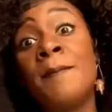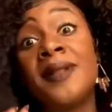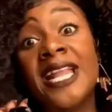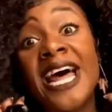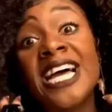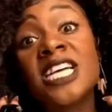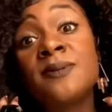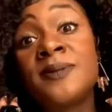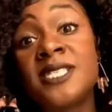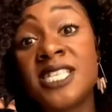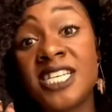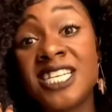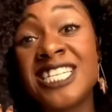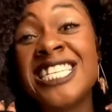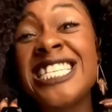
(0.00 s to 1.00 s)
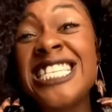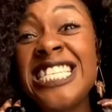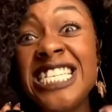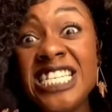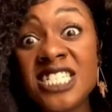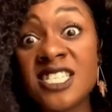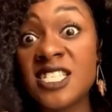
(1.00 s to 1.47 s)
Black obsidian
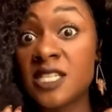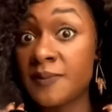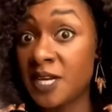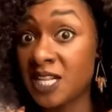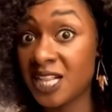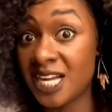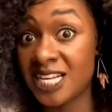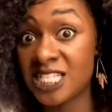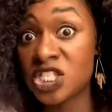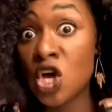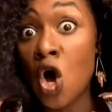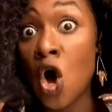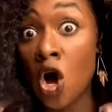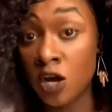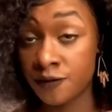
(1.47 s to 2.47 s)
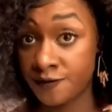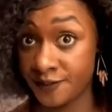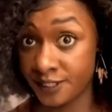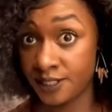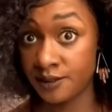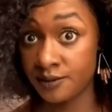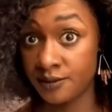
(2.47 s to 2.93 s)
needs to be cleansed
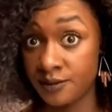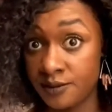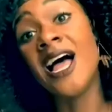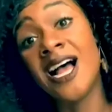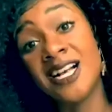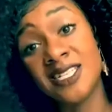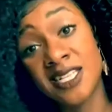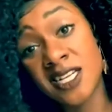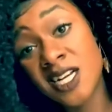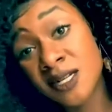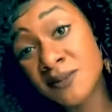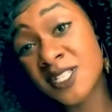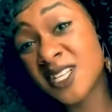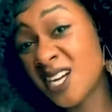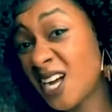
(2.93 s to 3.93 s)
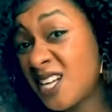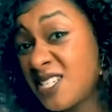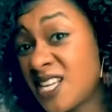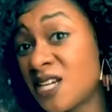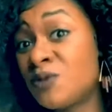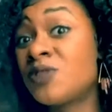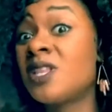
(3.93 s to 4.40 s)
often as it comes in
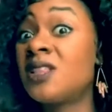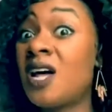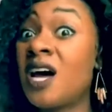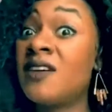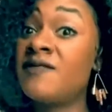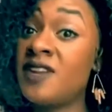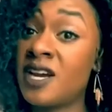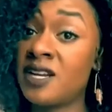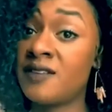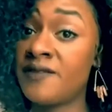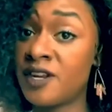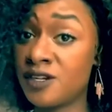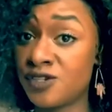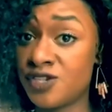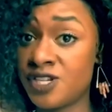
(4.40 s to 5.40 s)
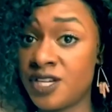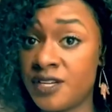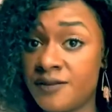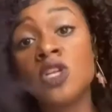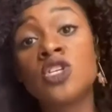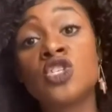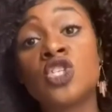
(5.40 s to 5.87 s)
contact with a lot of negative
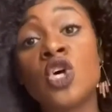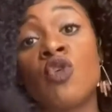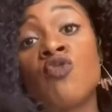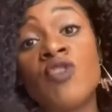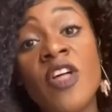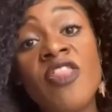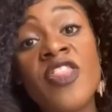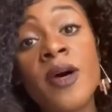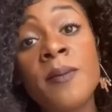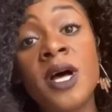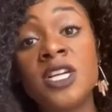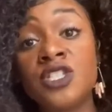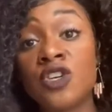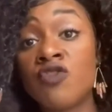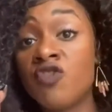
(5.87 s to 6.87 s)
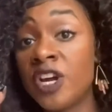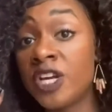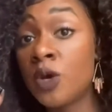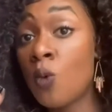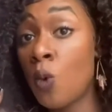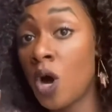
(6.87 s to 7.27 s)
energy. So run them under running